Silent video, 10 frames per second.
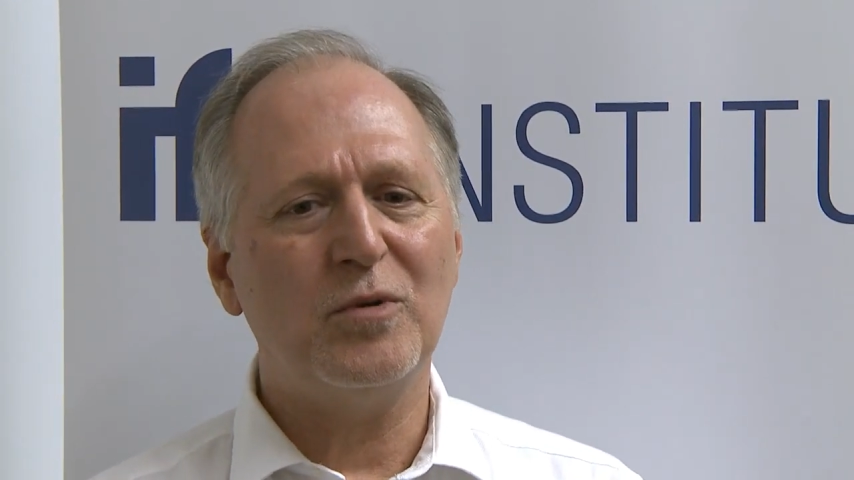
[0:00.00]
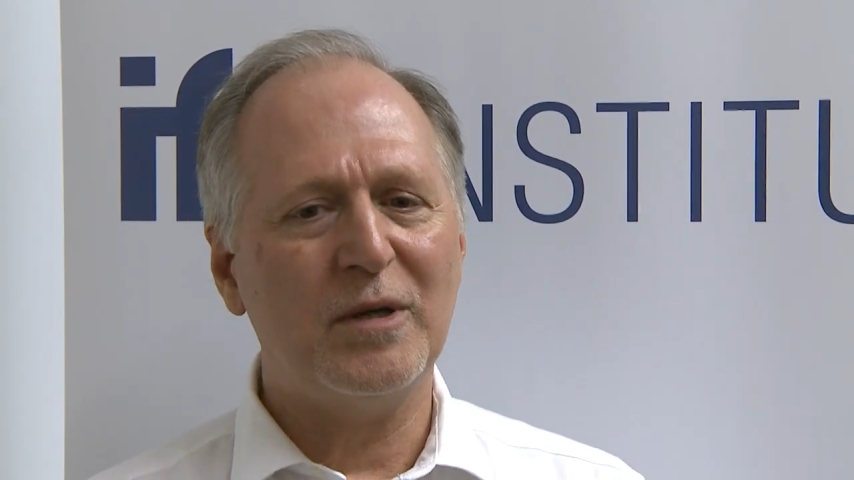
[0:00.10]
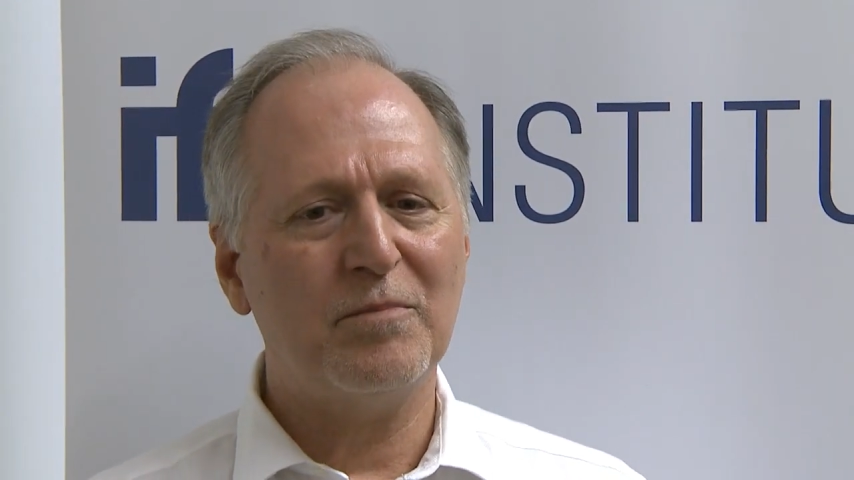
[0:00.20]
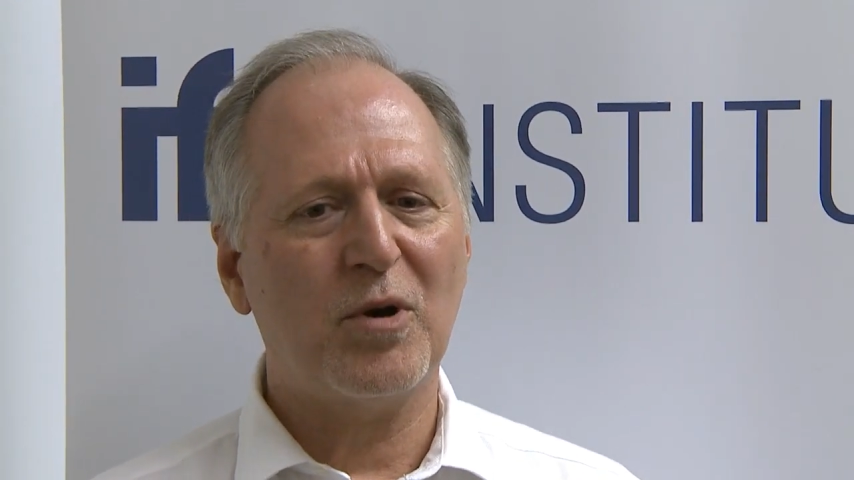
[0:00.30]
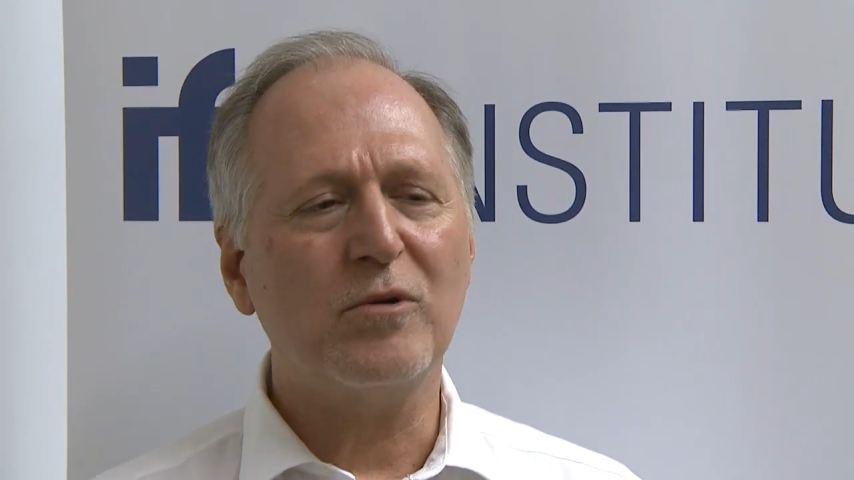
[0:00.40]

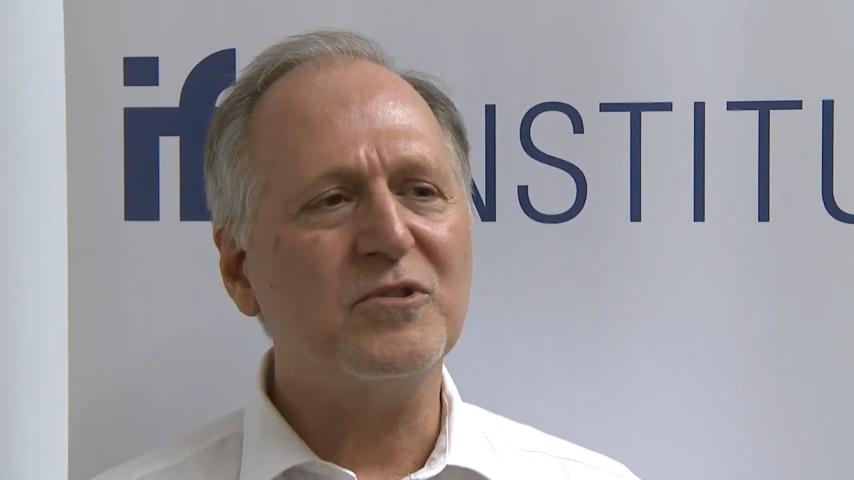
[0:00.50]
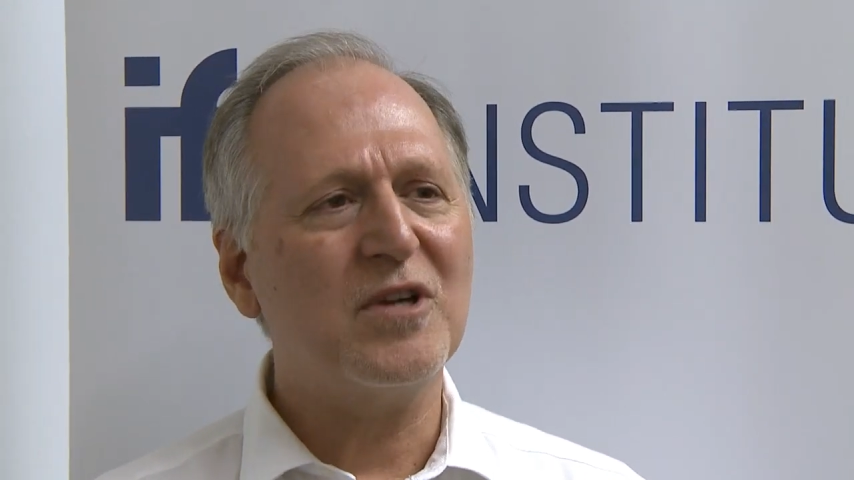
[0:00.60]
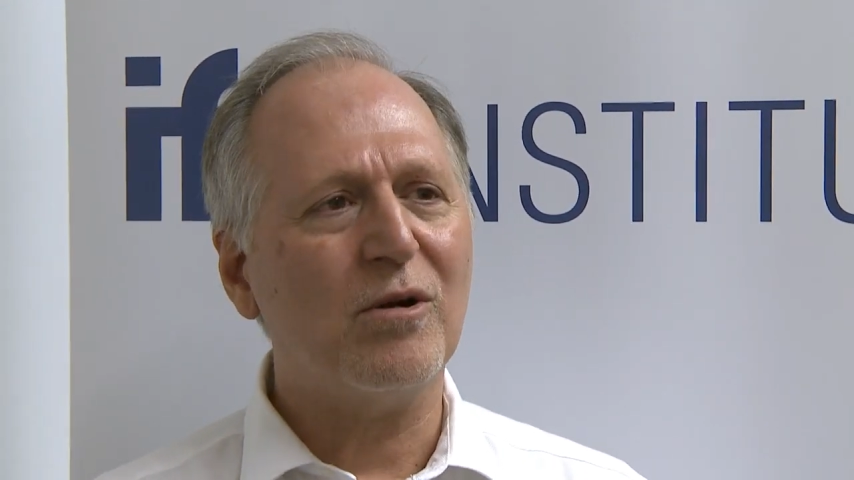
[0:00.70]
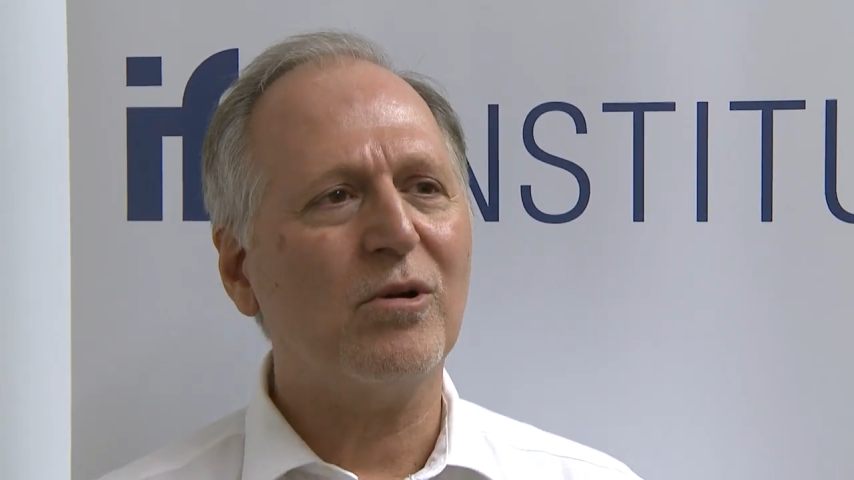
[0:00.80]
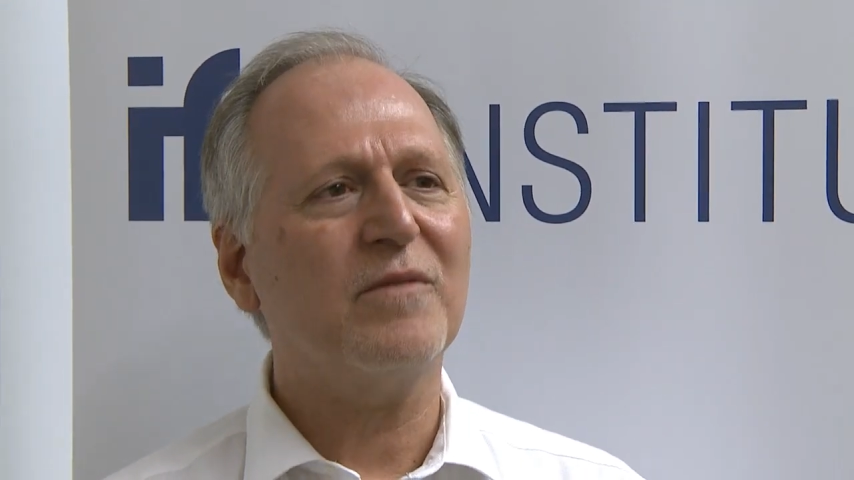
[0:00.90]
impose
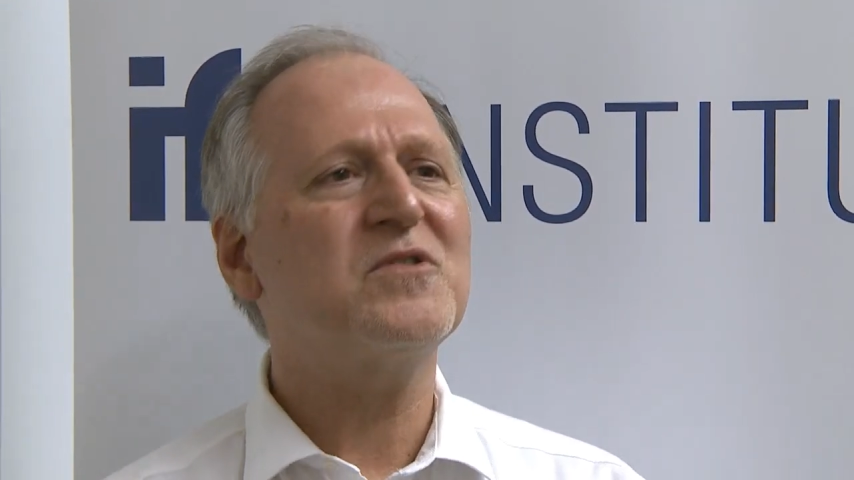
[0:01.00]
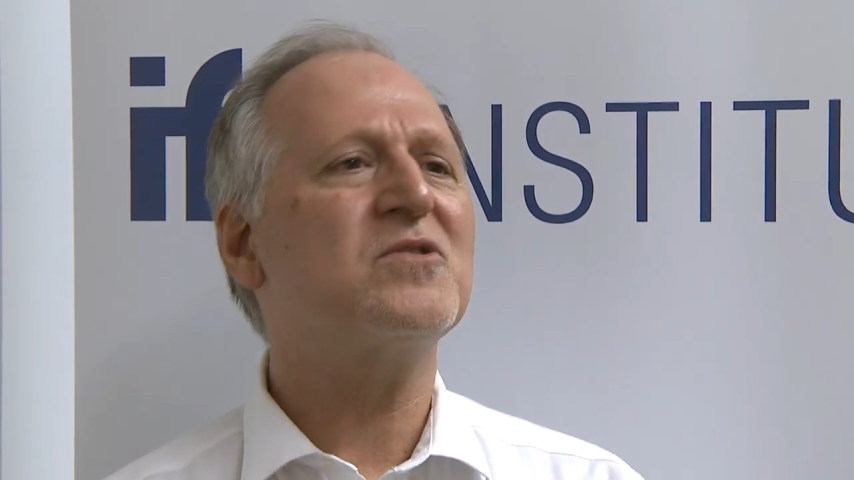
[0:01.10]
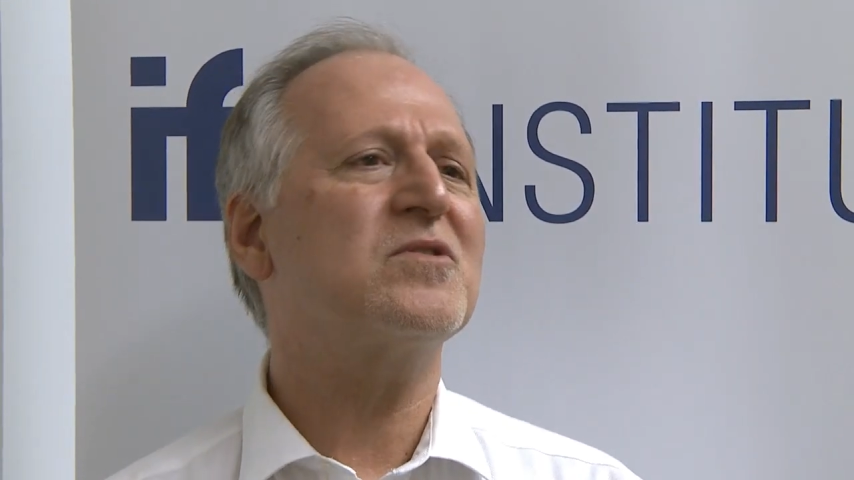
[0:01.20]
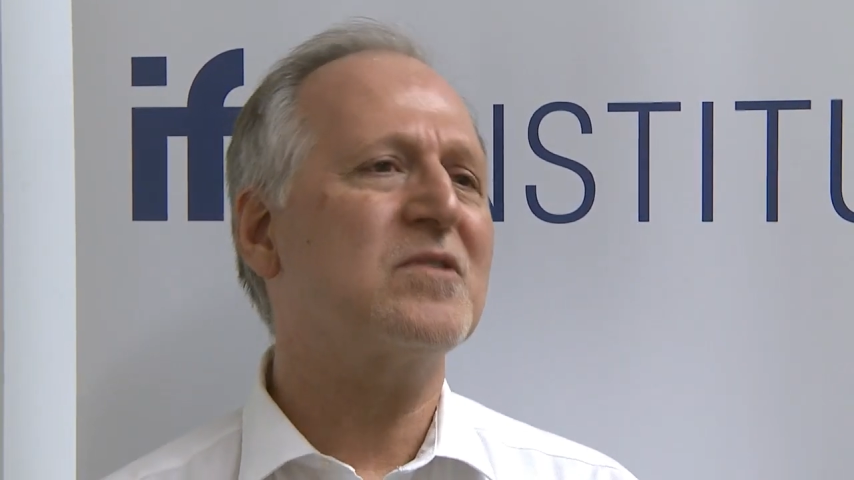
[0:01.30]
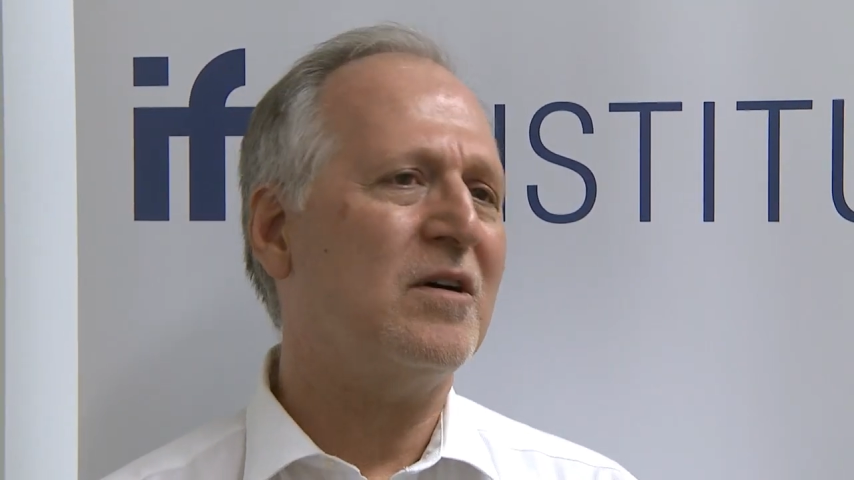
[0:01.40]
tariffs